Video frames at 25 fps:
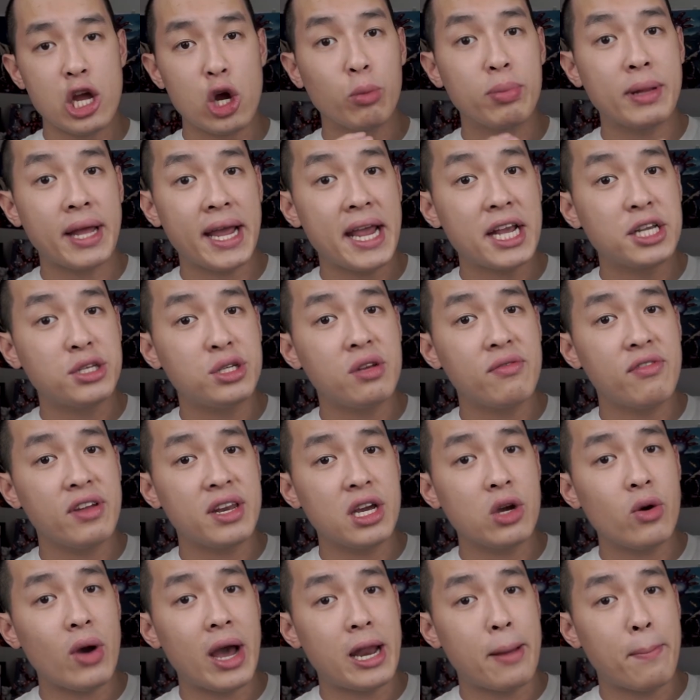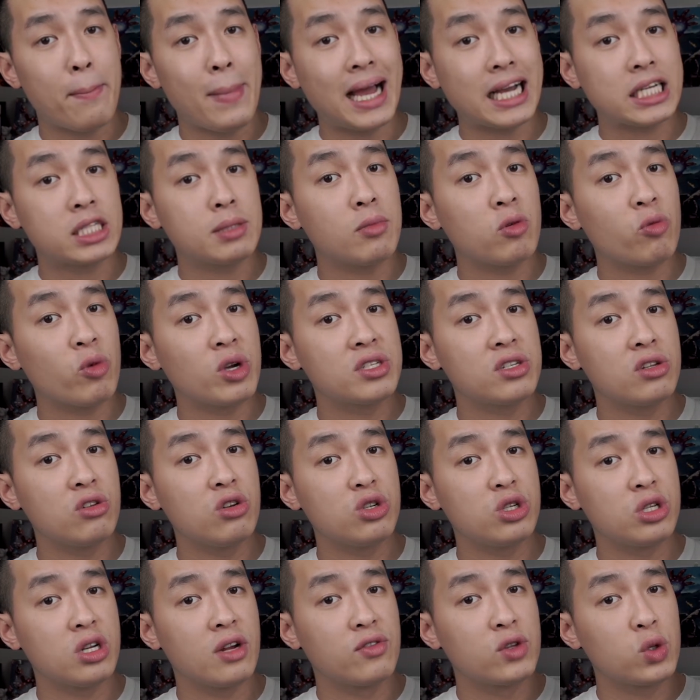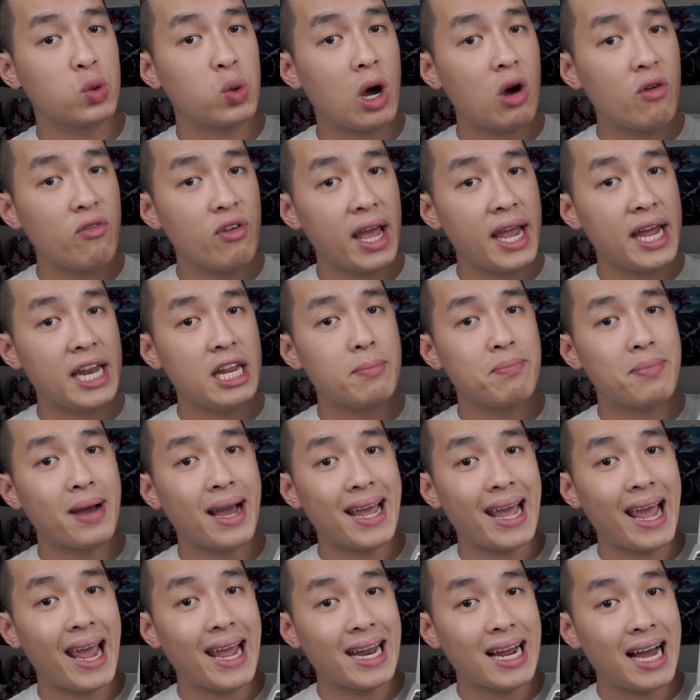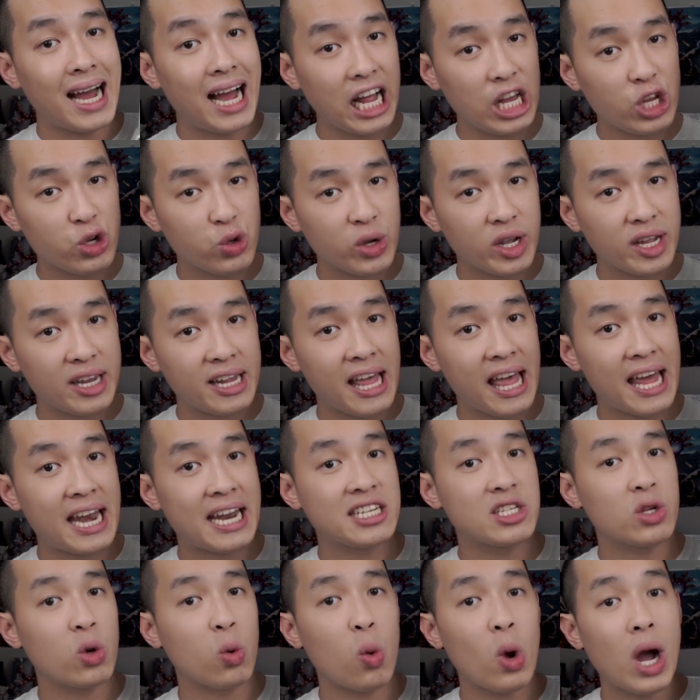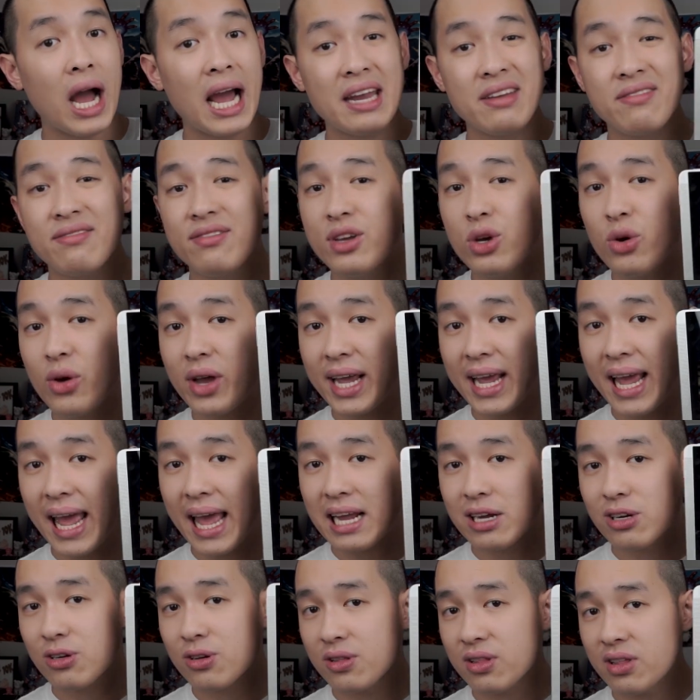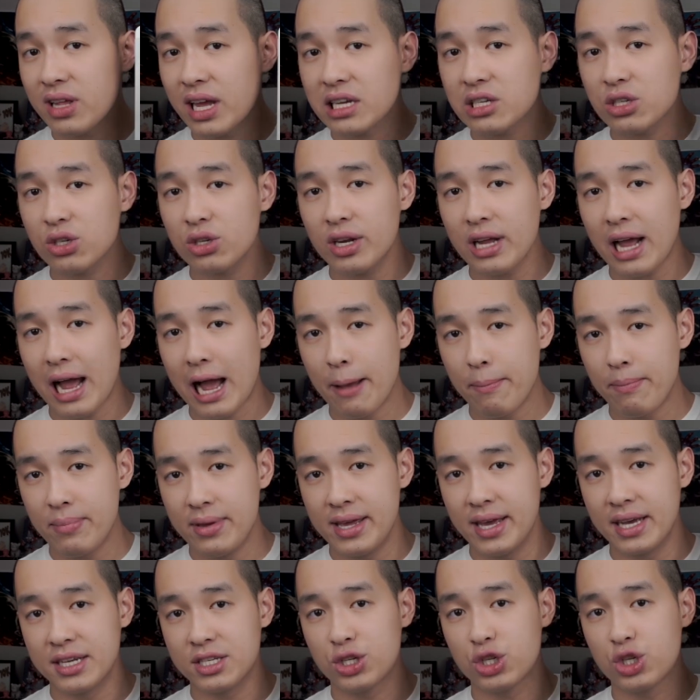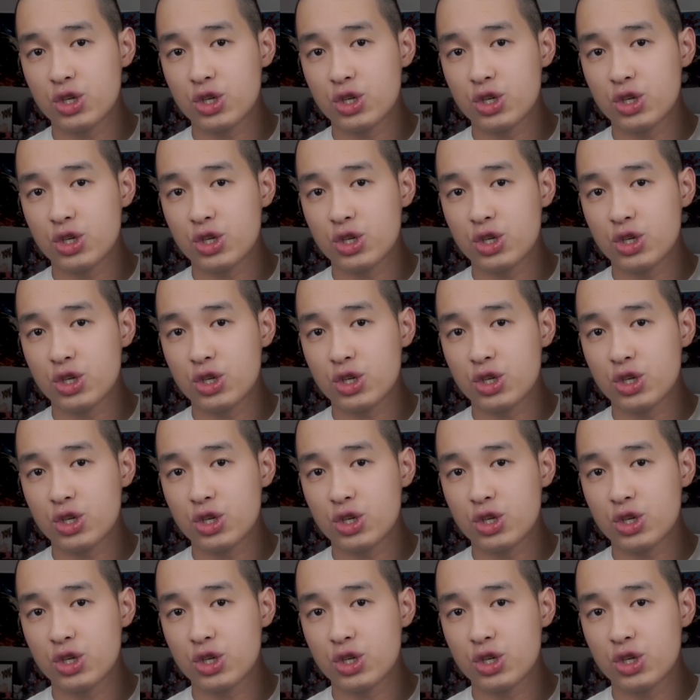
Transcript: It'll play HD video at a maximum resolution of 1280 by 800 and has a wide viewing angle thanks to the IPS